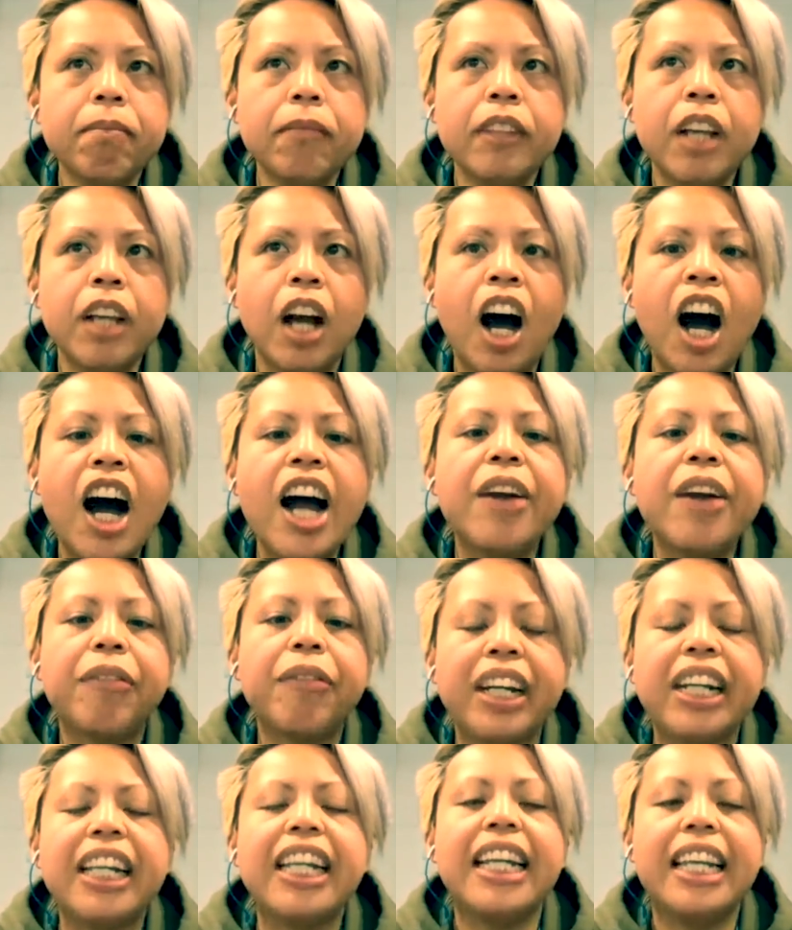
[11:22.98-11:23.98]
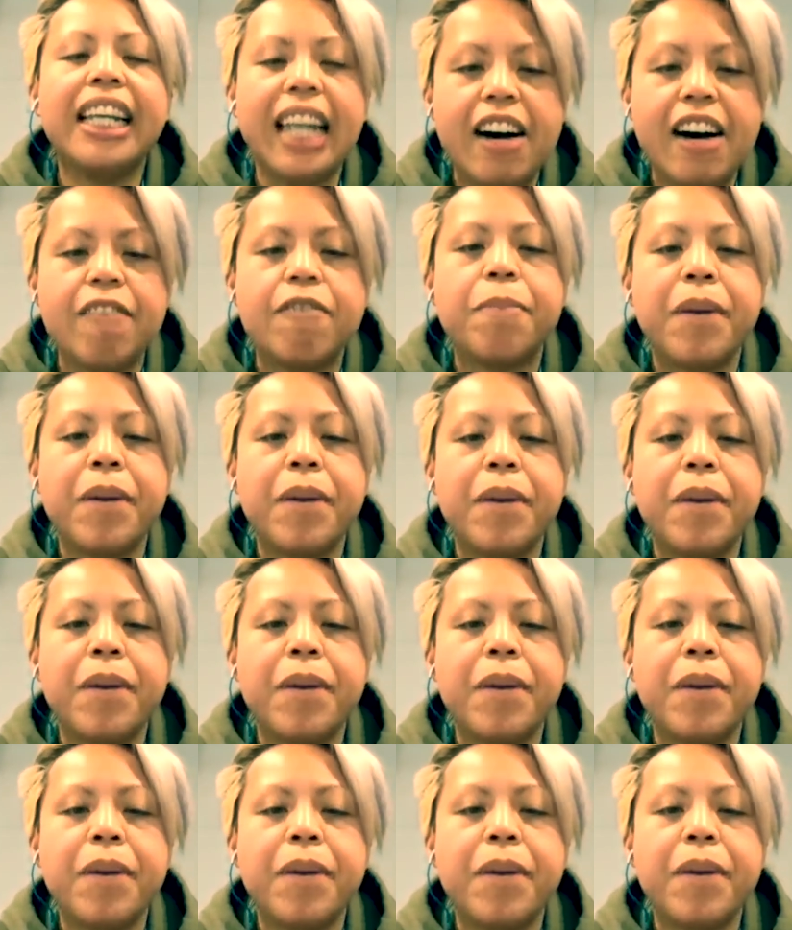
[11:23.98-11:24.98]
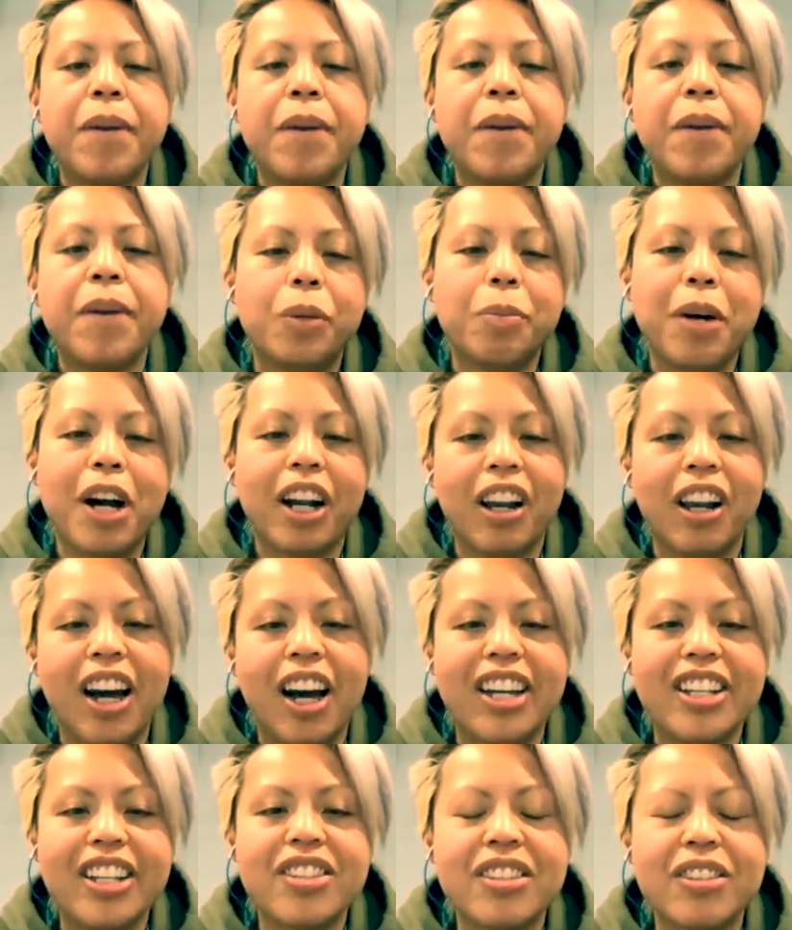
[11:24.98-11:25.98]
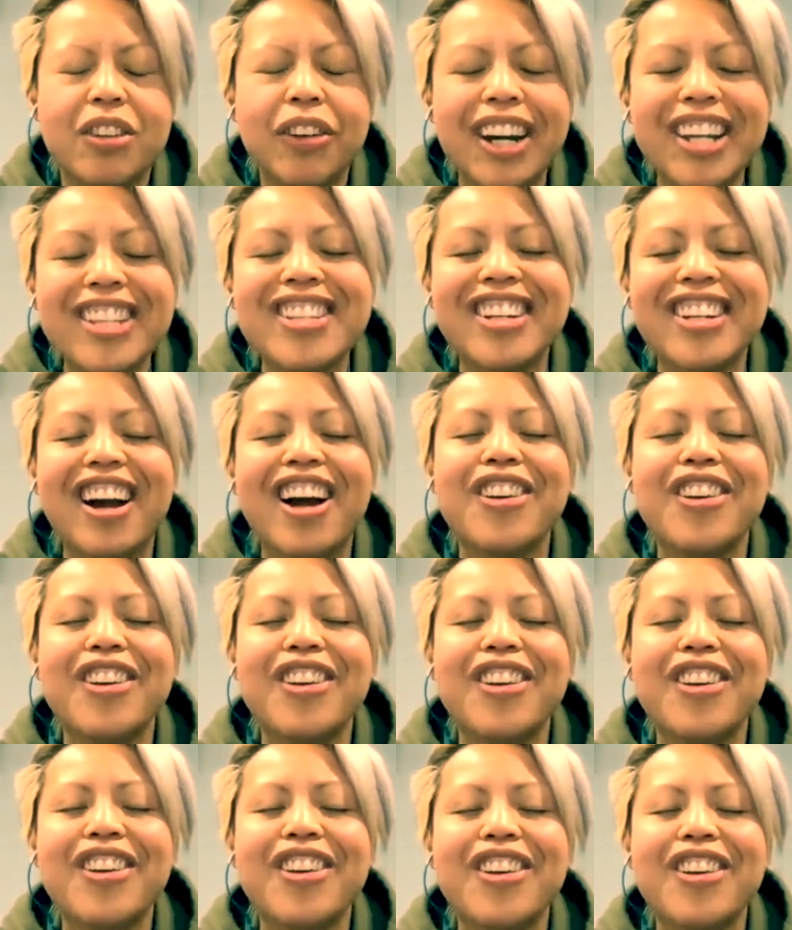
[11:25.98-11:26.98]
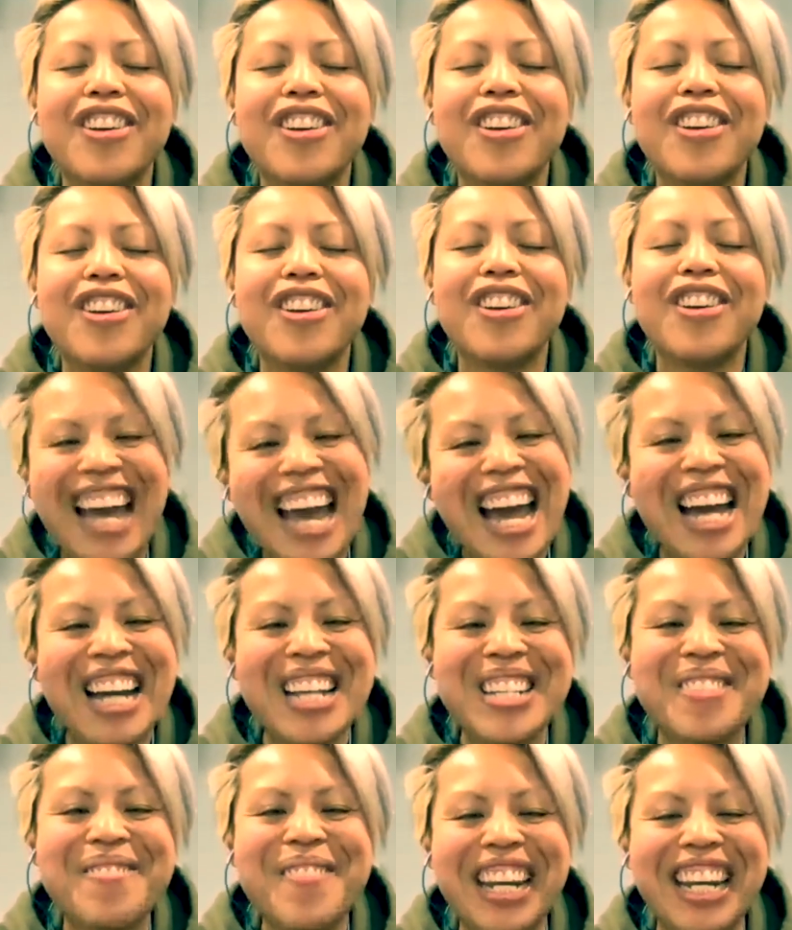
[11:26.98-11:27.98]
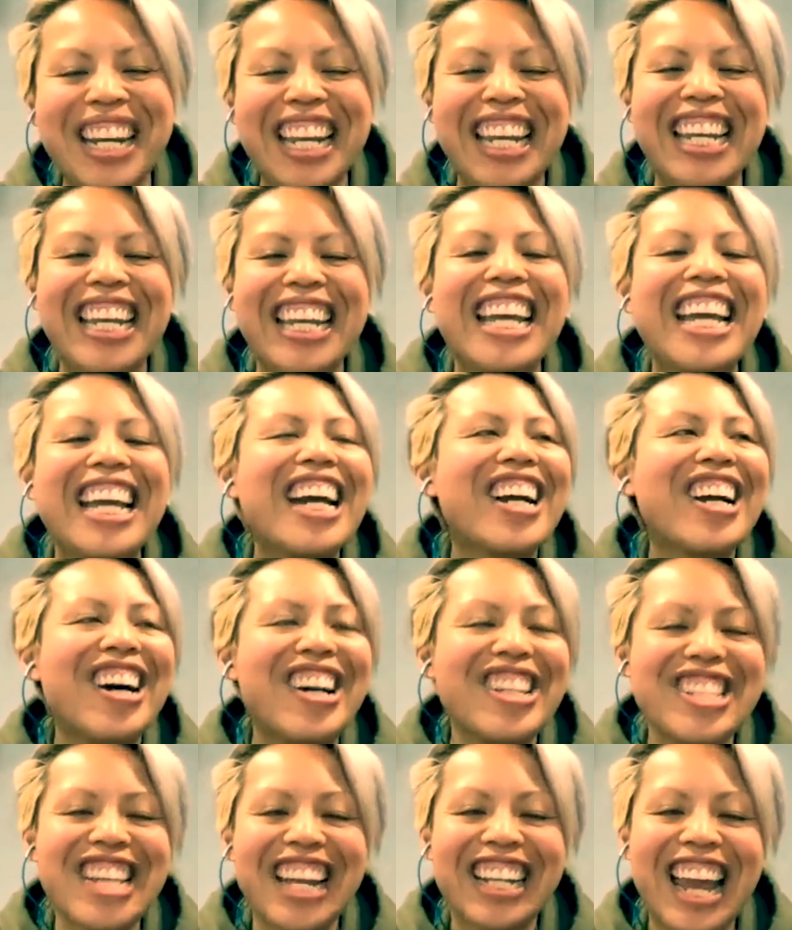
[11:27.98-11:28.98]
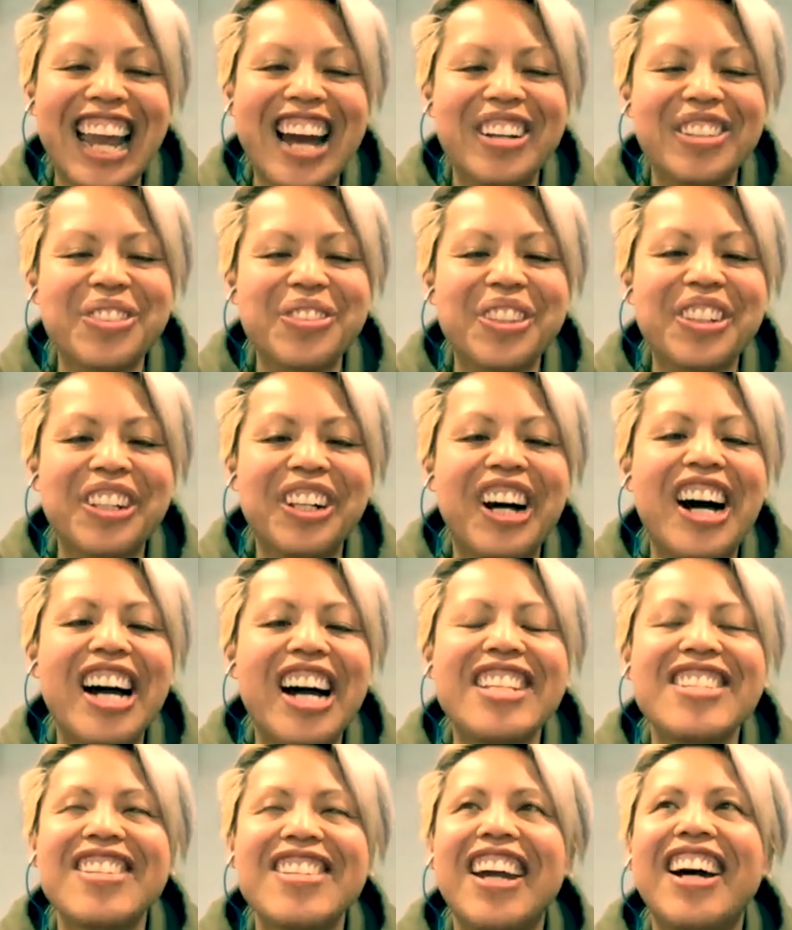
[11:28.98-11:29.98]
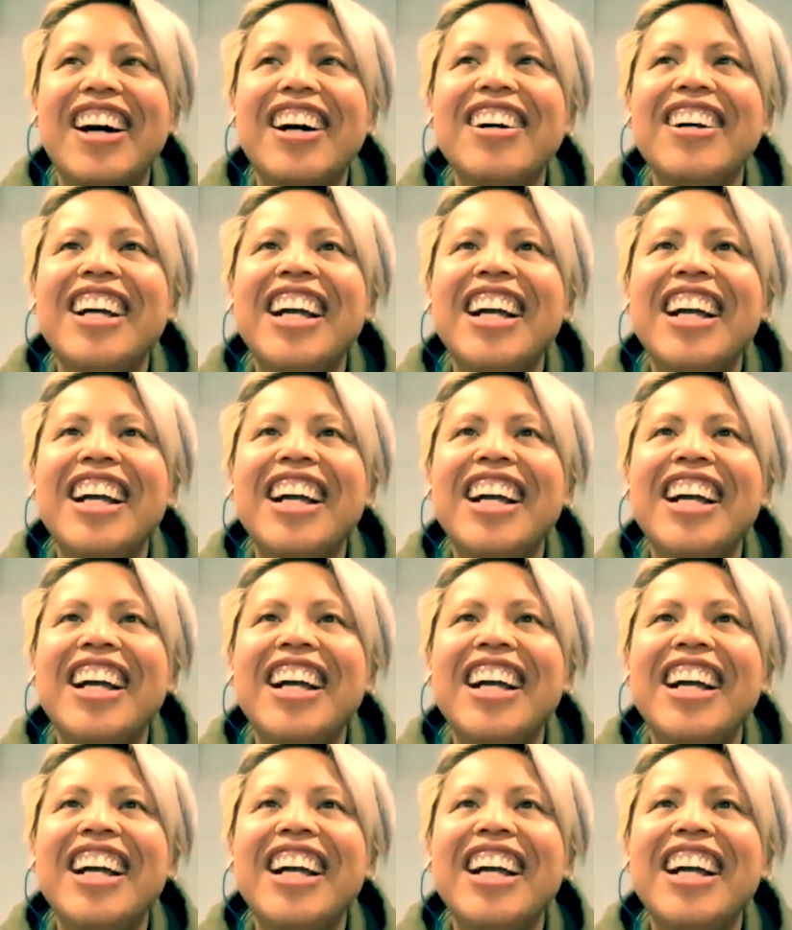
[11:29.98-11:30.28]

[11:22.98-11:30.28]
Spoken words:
really love being on the gym floor with my clients. Granted, I don't have as many contact hours with clients now.